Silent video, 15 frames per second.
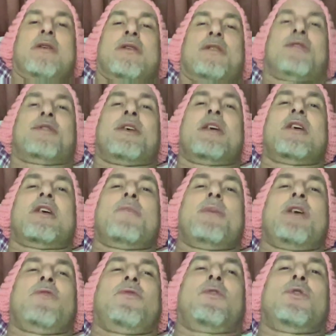Think
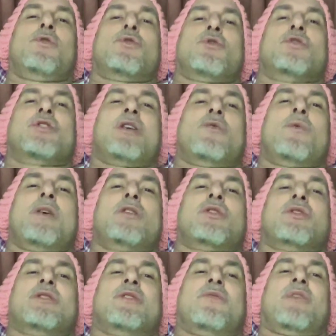about future
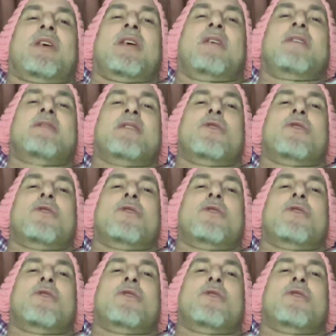generations of kids